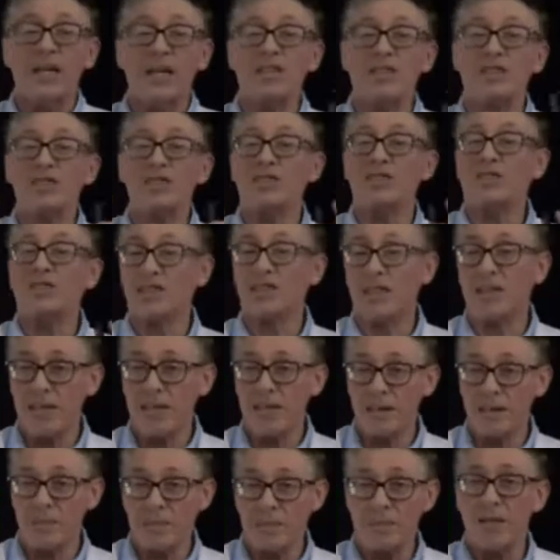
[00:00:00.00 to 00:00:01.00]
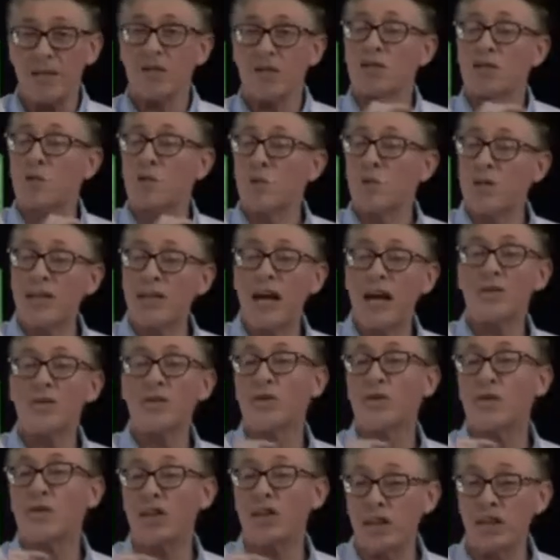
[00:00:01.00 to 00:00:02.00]
It's a team.
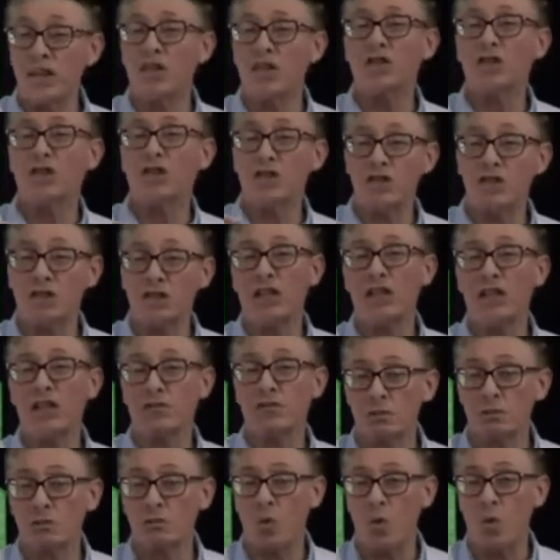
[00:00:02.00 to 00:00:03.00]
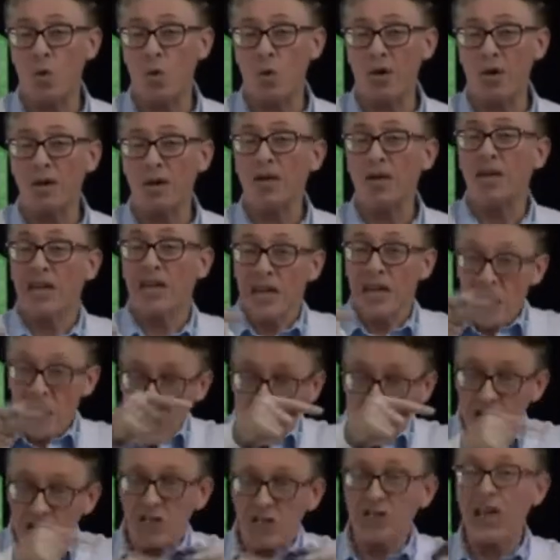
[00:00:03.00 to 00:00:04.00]
Together, each achieves more.
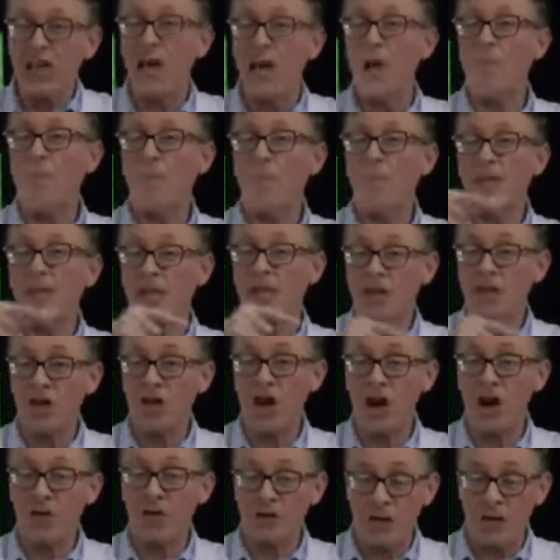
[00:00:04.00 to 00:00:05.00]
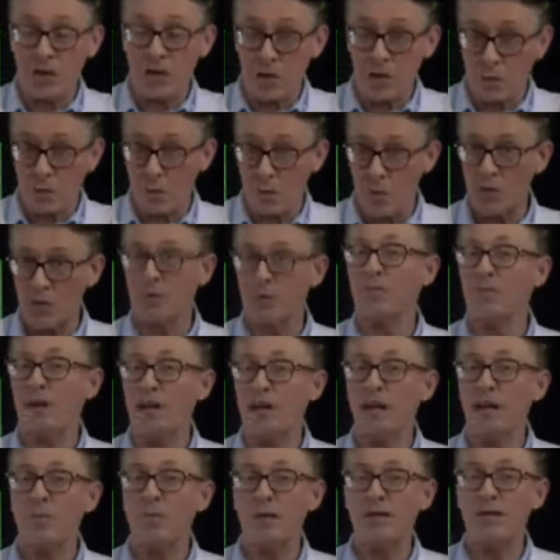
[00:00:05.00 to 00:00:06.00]
Each is helping each other with
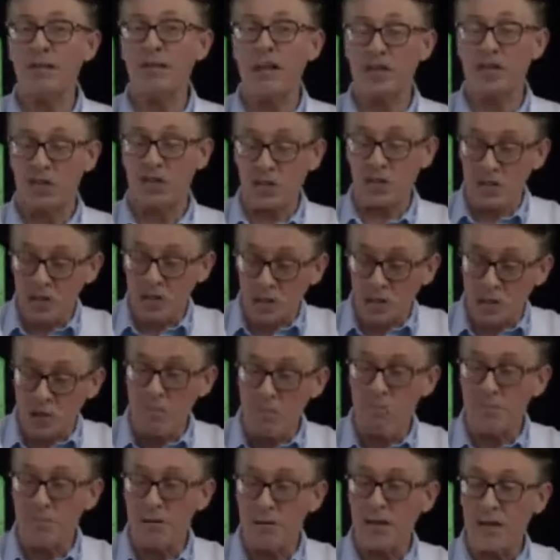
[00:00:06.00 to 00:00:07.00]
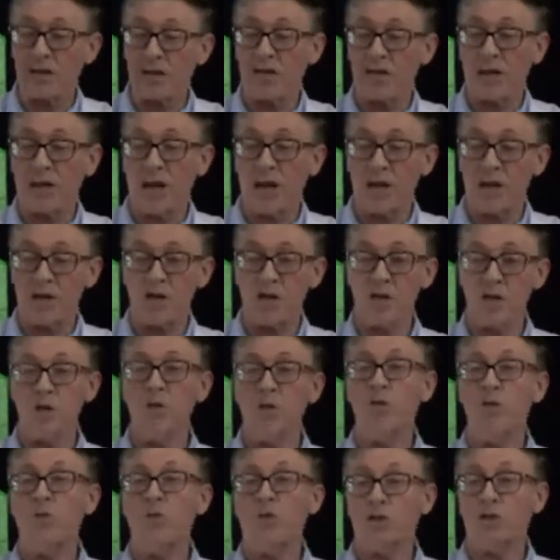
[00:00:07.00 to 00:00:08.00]
recommendations to build a
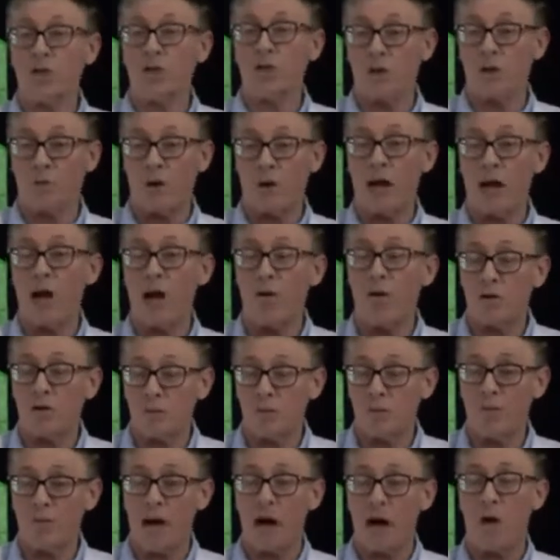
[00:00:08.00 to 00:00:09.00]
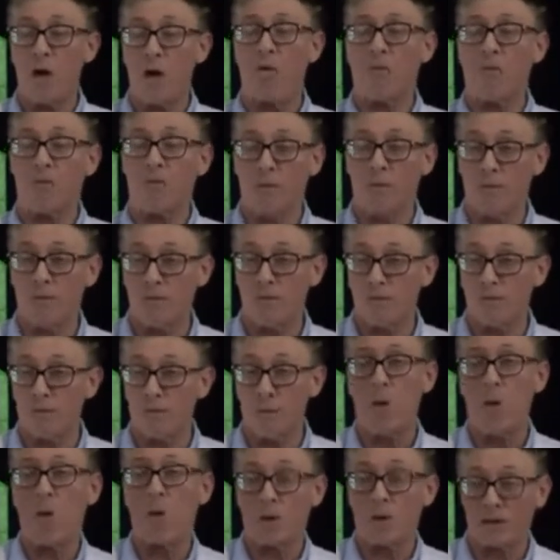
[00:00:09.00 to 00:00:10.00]
huge crowd powerful
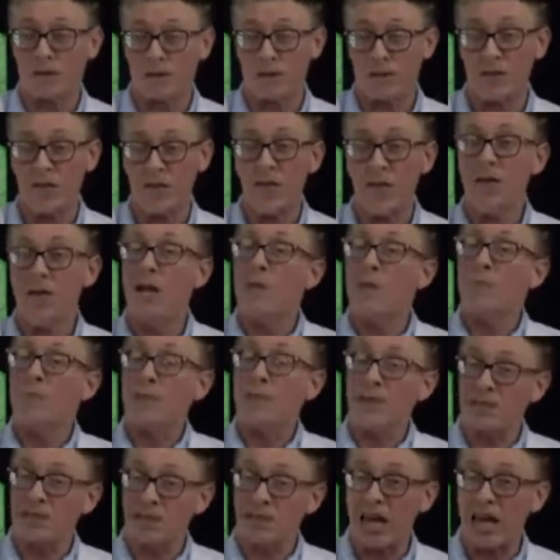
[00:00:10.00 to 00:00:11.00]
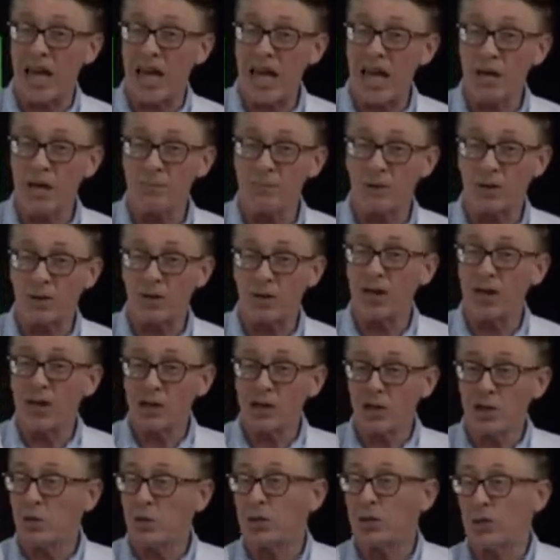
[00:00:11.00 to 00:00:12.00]
force that is able
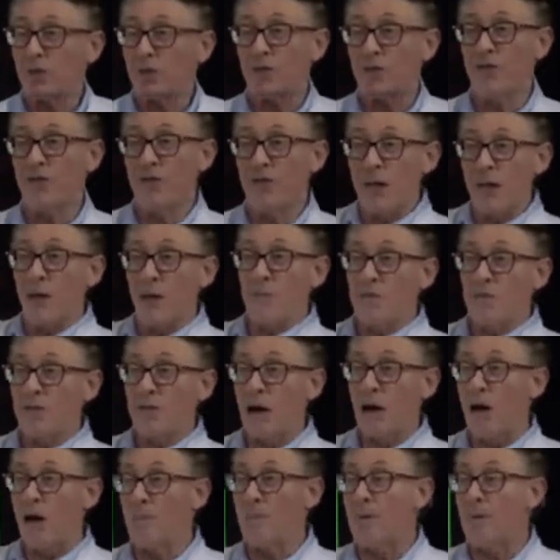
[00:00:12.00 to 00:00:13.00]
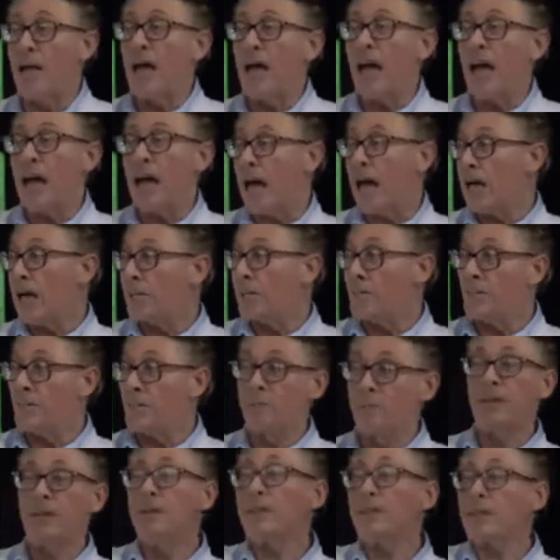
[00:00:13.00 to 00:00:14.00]
to give thumbs up
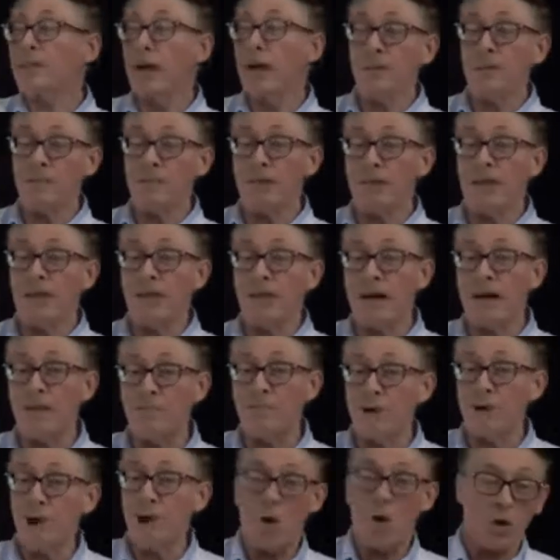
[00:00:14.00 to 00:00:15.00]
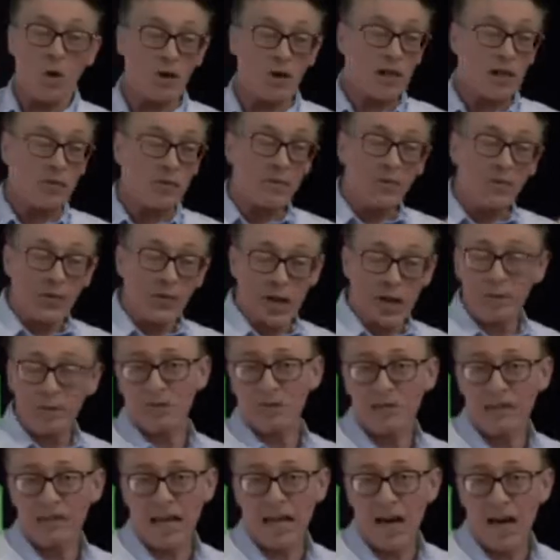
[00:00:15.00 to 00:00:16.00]
and build a company up, or give
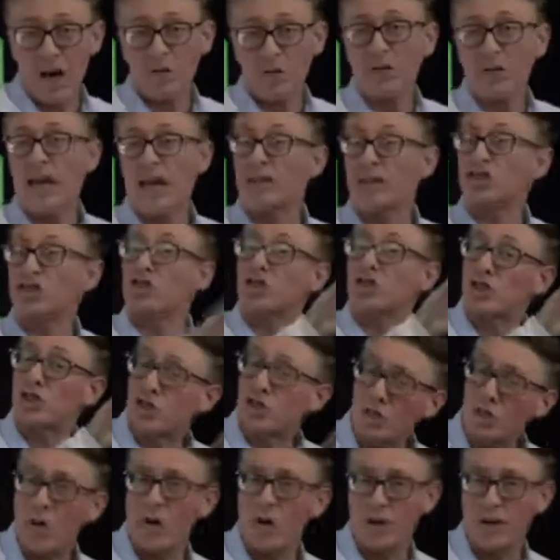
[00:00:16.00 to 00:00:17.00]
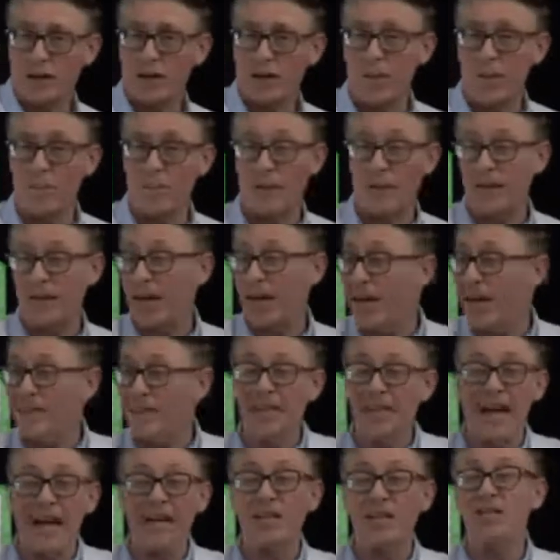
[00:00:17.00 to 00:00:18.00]
thumbs down and destroy a company.
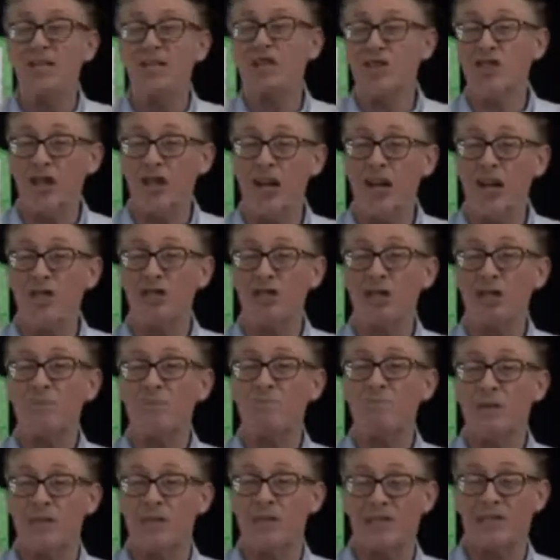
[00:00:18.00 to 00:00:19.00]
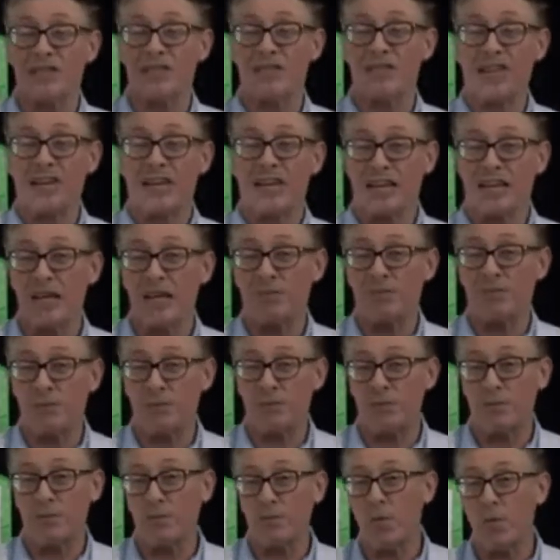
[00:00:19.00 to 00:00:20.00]
And that is changing business like never
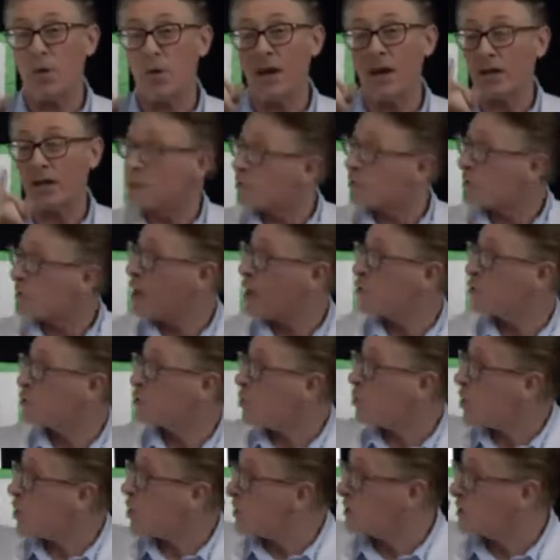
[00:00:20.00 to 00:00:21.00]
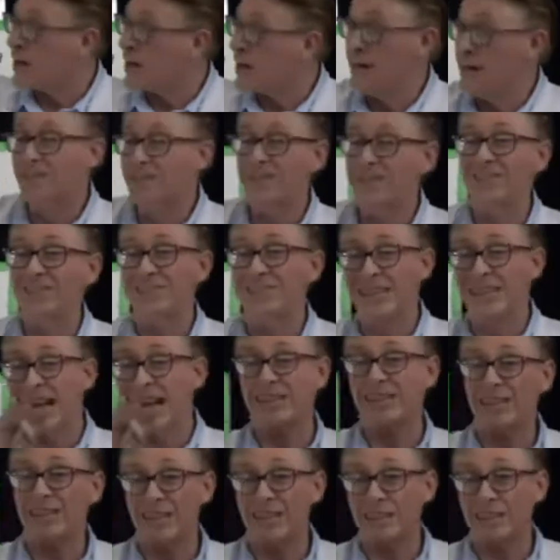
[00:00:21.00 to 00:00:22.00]
before. And Crowd One
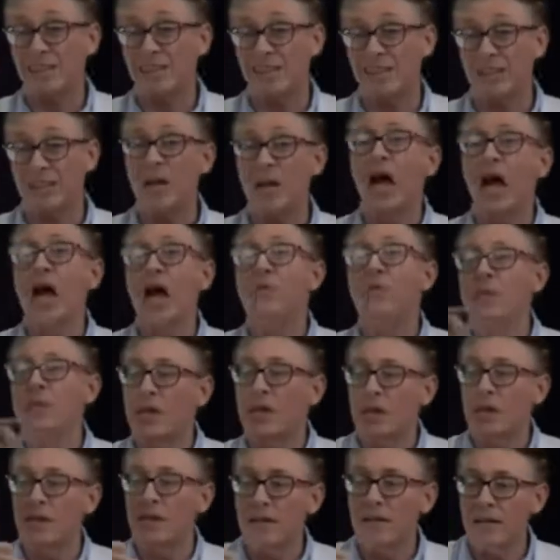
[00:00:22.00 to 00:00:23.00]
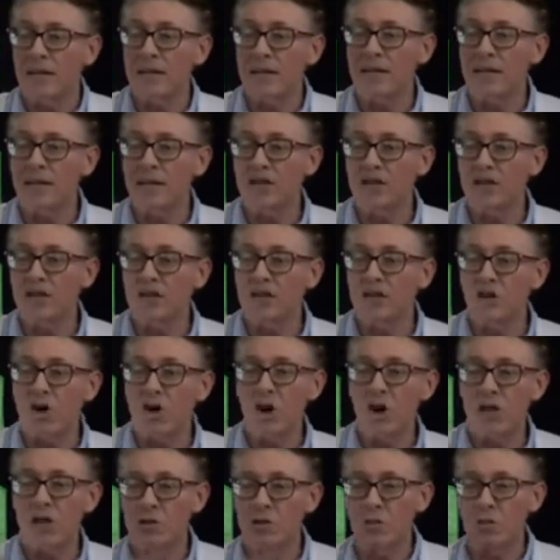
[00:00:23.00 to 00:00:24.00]
understand this, and they are leading the
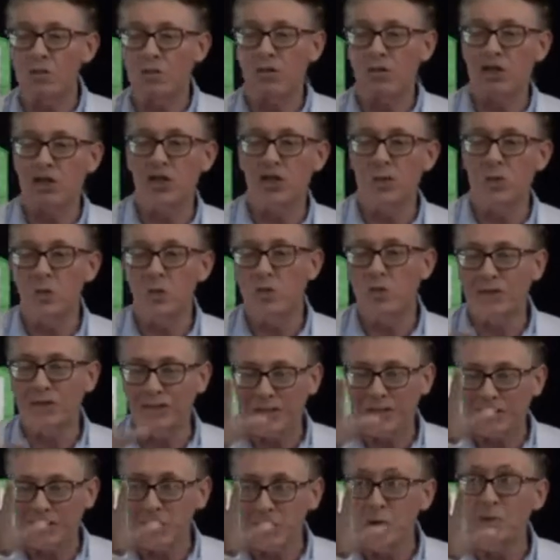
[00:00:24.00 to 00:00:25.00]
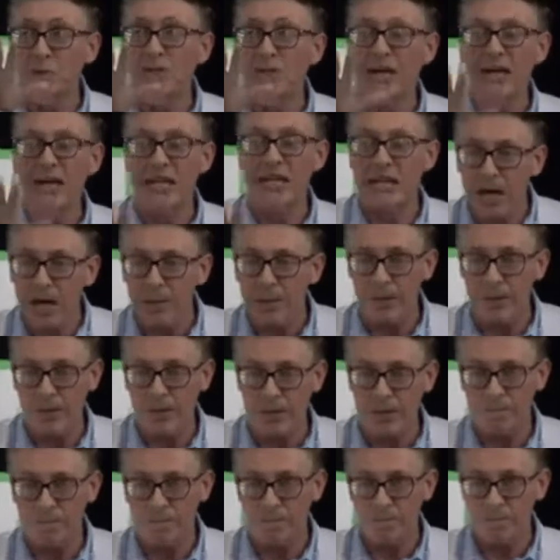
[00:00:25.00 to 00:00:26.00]
charge with this new
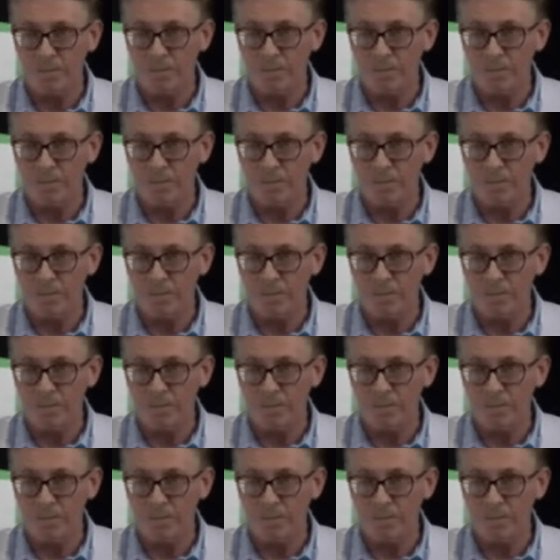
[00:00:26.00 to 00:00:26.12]
dynamic.